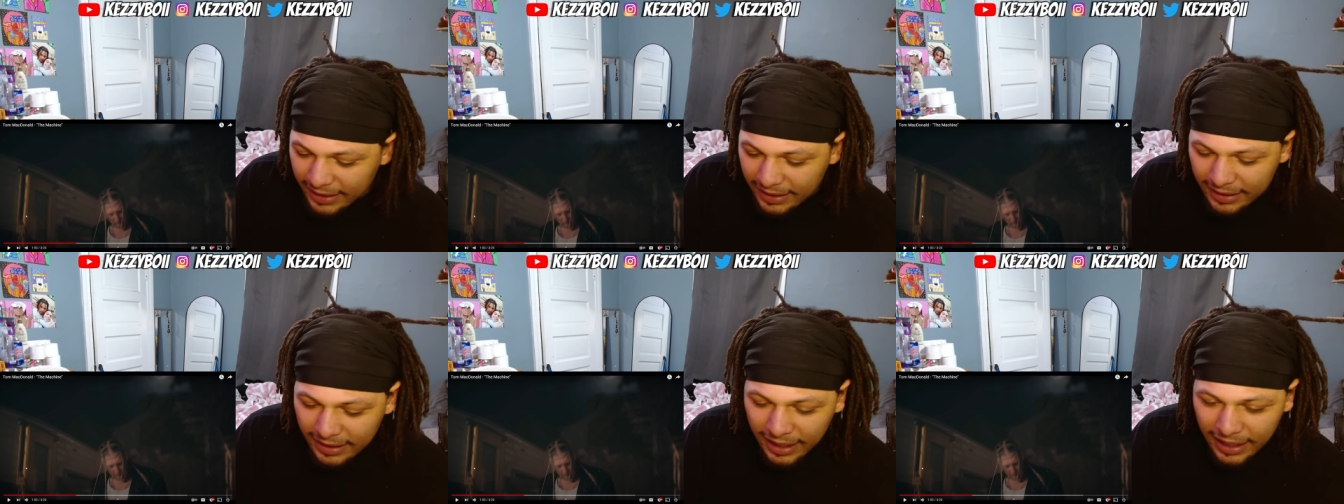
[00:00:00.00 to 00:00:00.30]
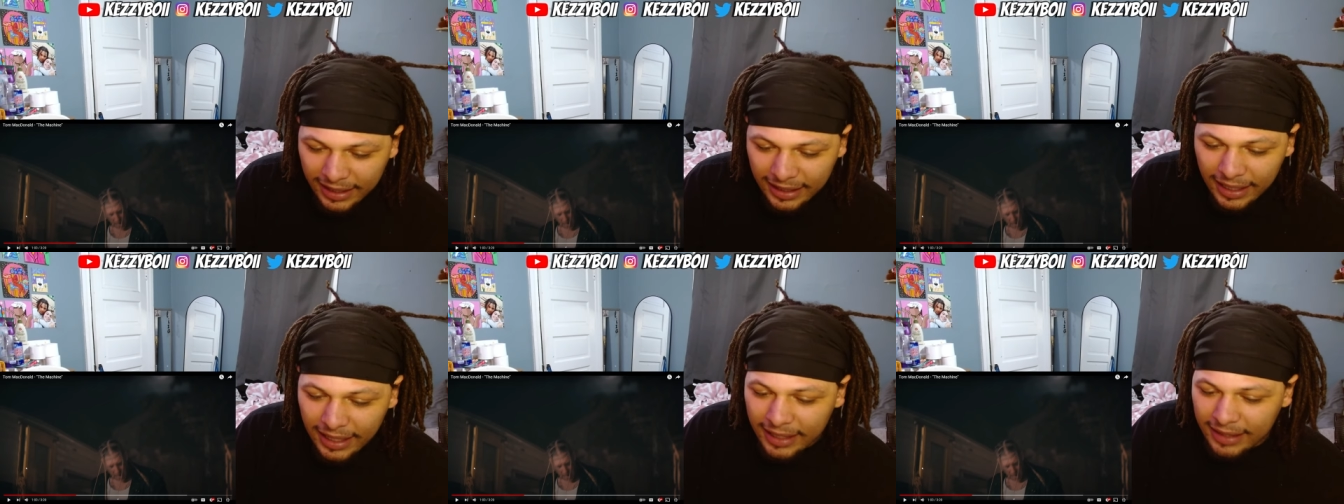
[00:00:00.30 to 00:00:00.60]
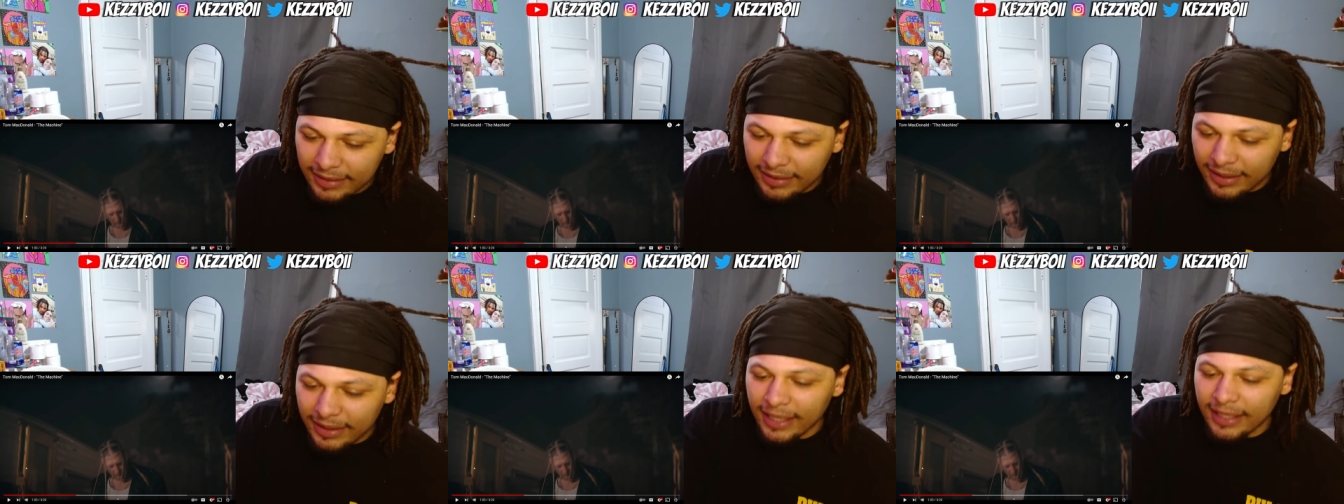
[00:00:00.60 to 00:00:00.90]
Like, like,
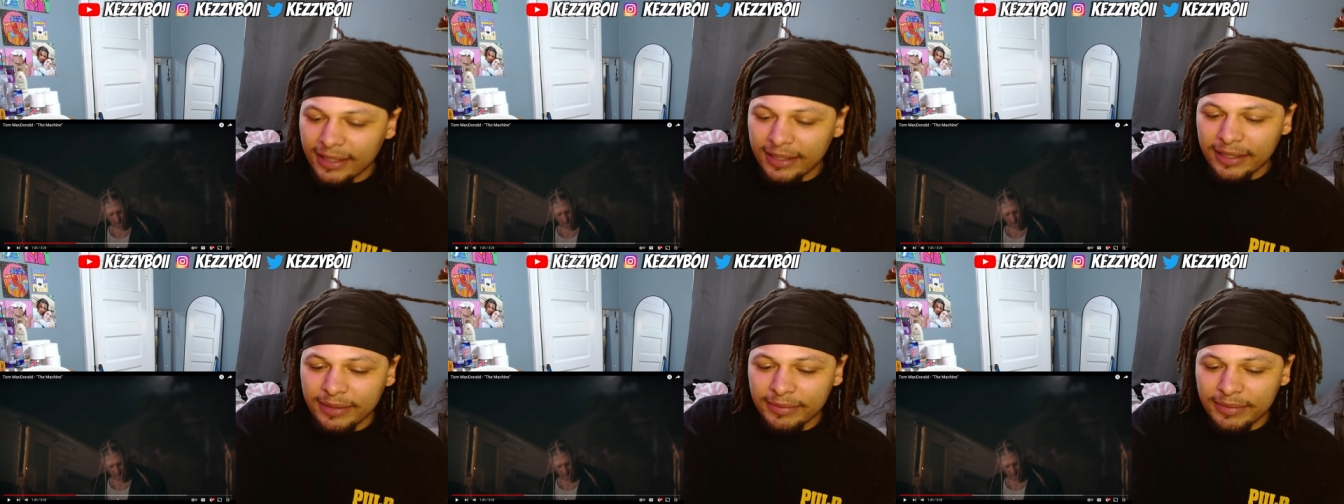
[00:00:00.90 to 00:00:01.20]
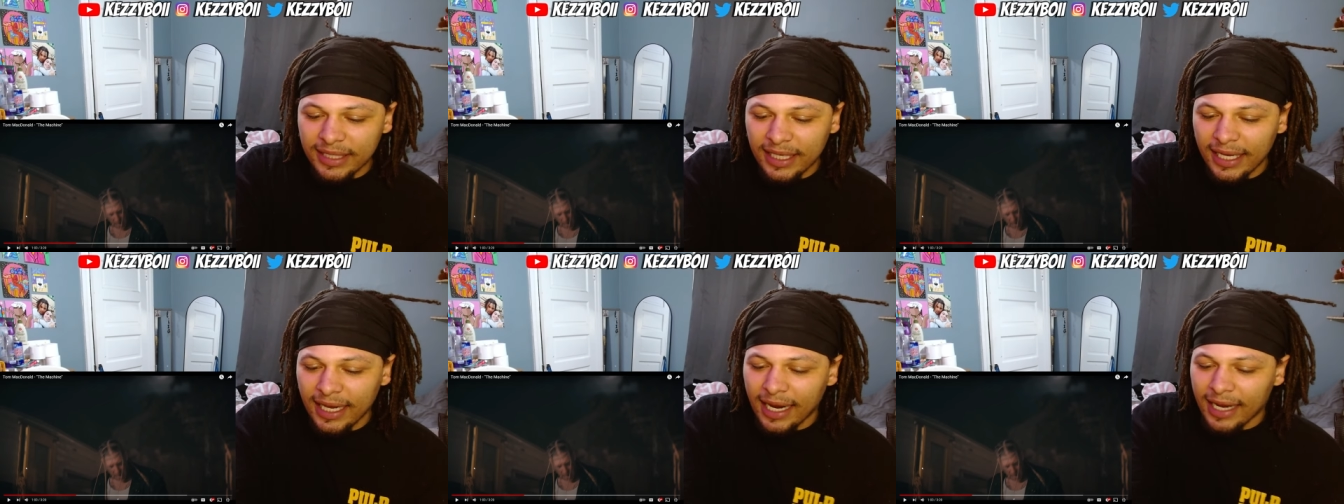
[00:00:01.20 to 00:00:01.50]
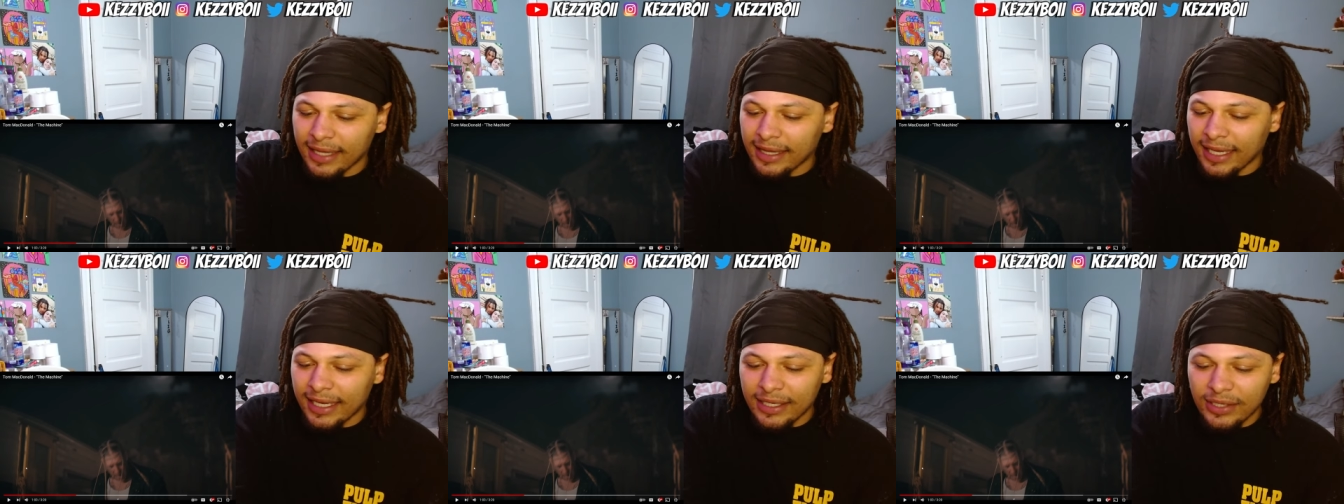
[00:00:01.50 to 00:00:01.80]
like, you know what I'm saying? I,
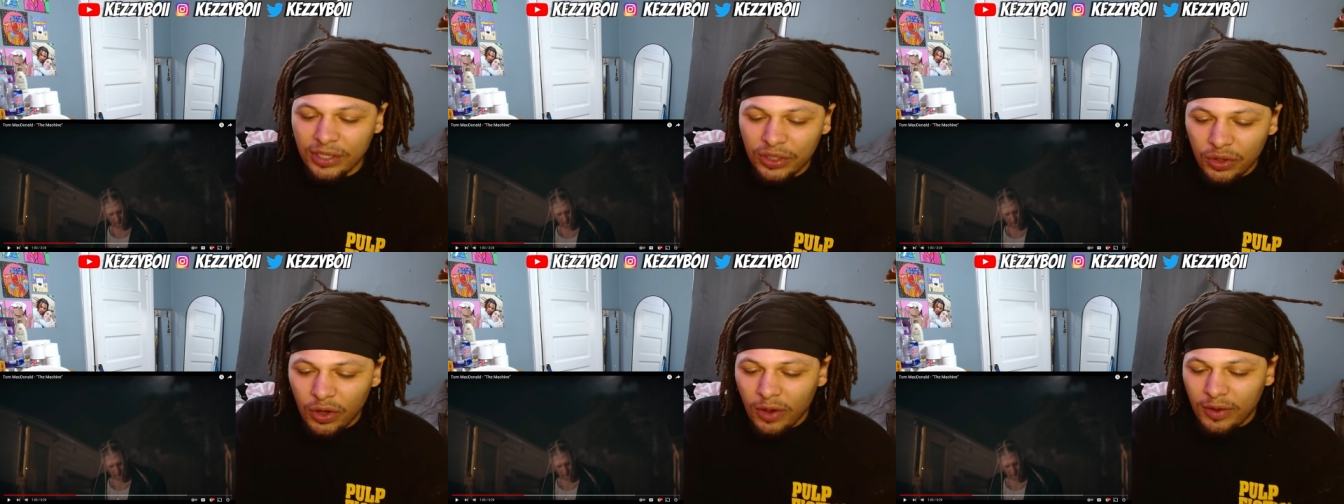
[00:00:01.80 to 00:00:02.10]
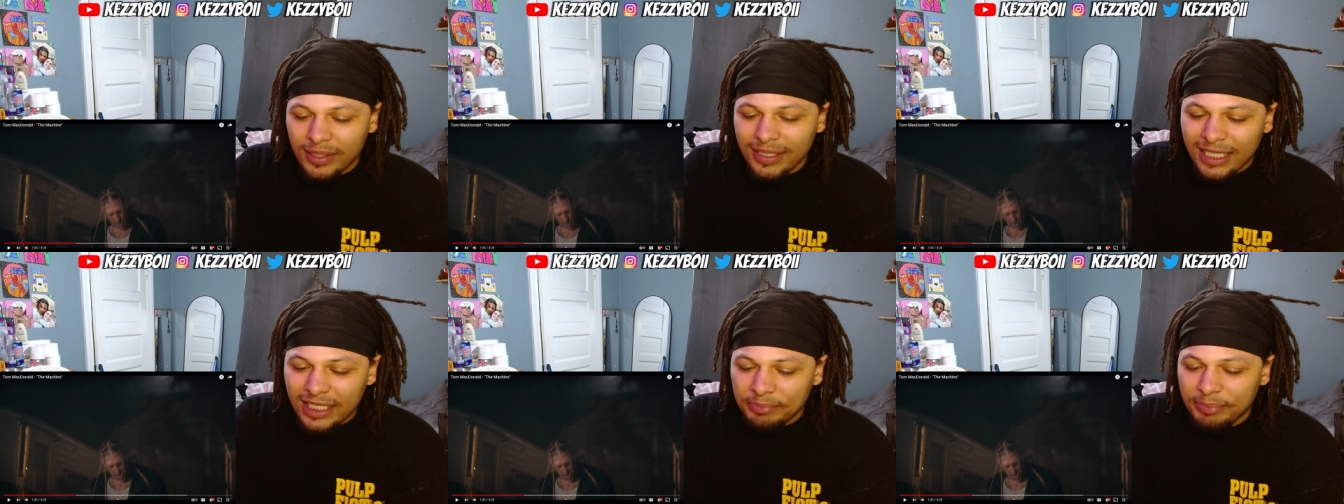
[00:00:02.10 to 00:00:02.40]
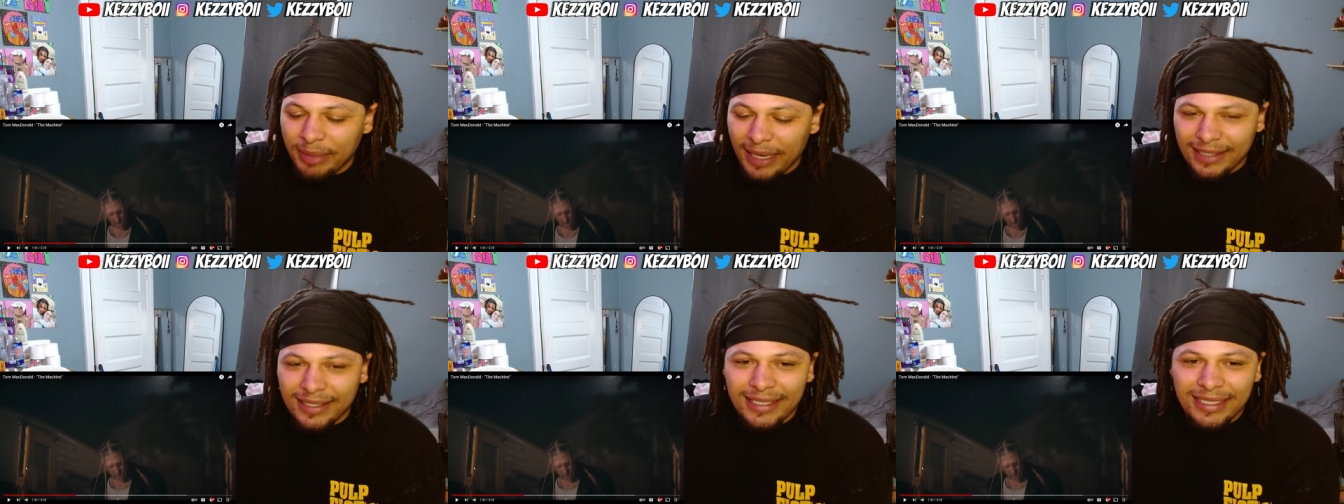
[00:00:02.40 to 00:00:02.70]
like, you can always
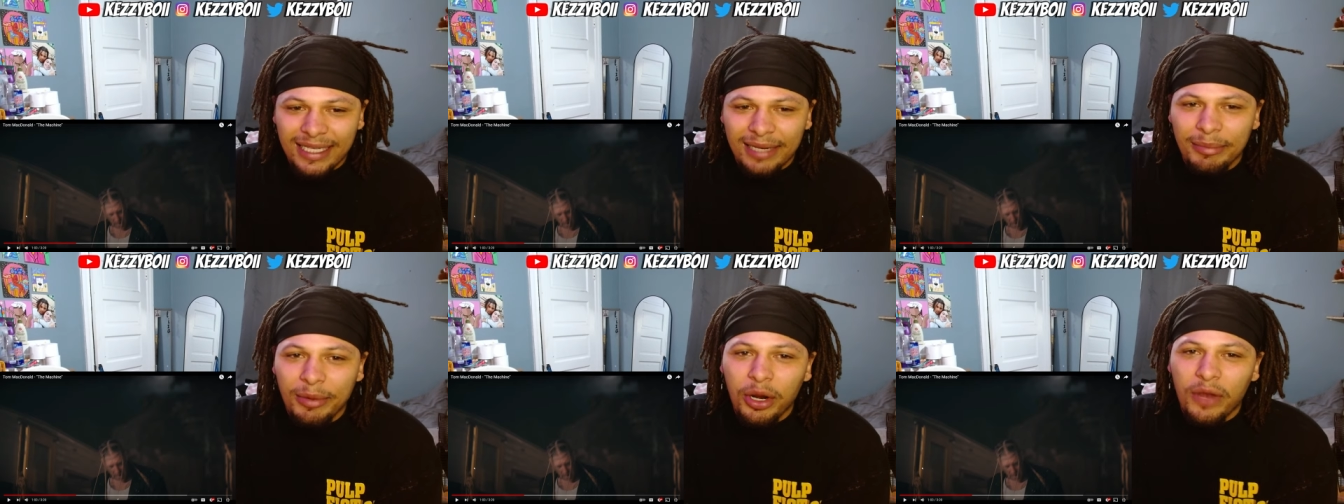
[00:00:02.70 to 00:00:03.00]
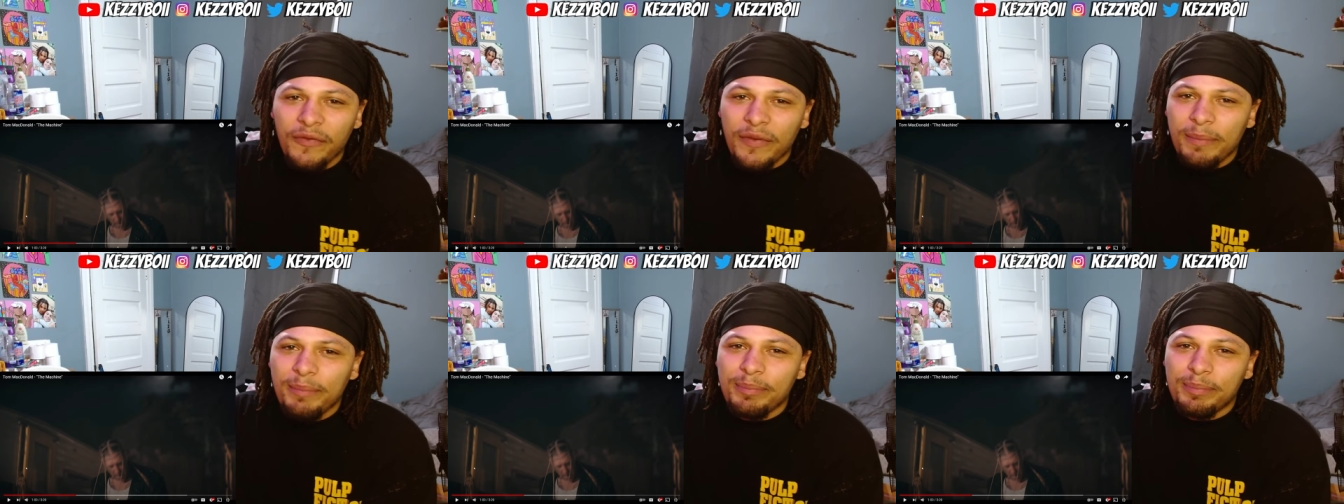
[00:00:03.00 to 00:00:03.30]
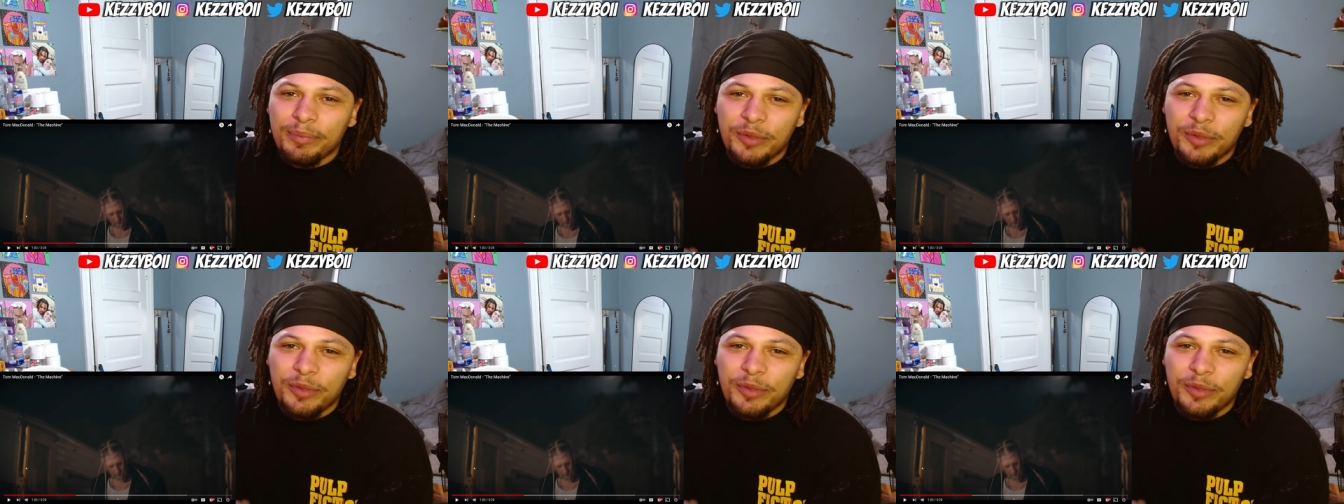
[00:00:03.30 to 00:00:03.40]
expect this in the middle of him